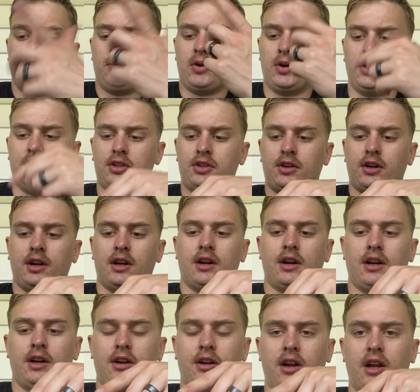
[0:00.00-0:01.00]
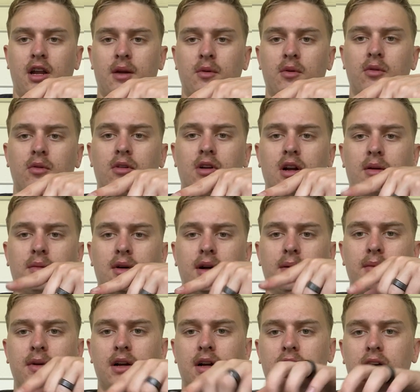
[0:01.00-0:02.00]
Pull the trigger and your hammer will come
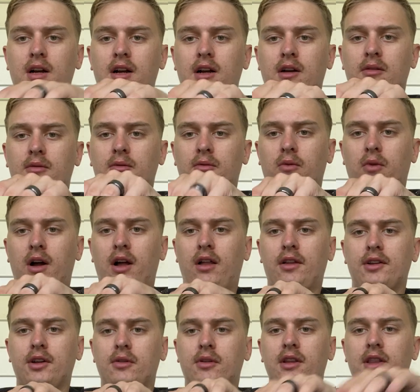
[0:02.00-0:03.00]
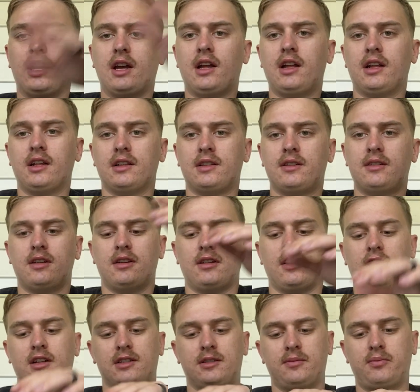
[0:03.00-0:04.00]
up. While doing that,
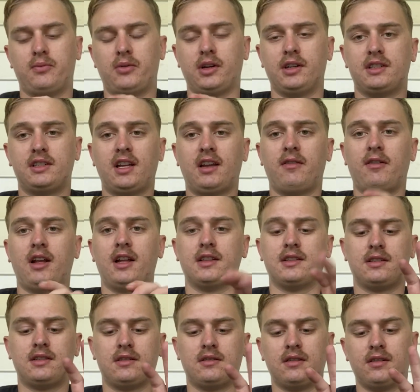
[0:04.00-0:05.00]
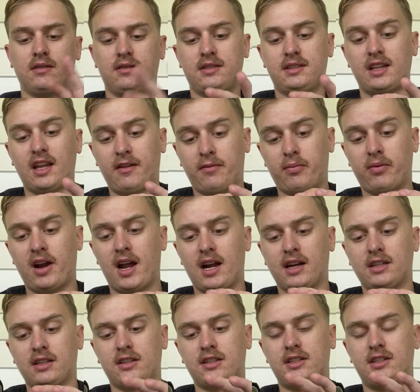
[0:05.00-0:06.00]
it's pretty safe. It's safe
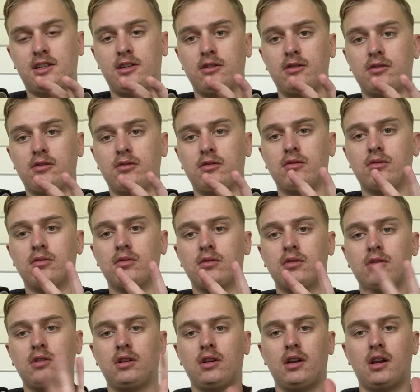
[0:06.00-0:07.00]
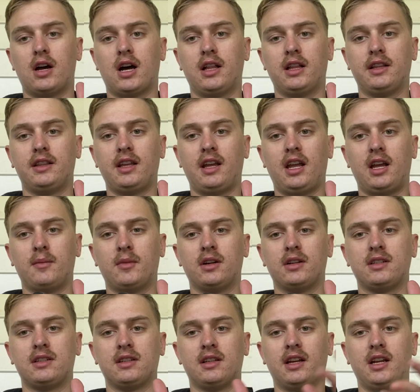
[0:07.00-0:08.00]
practice to not let the hammer
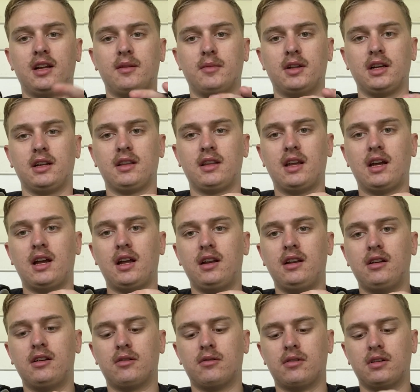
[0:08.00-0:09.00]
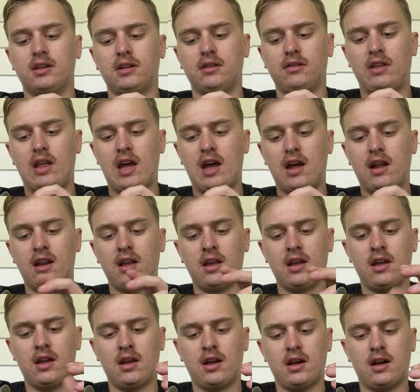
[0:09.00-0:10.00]
slam like that. You don't want to do that,
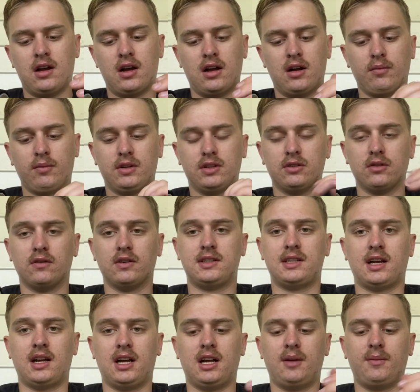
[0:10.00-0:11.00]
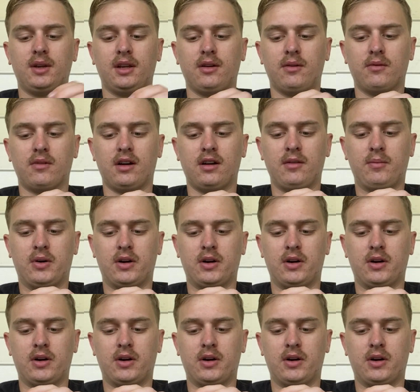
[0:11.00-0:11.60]
because over time it can wear the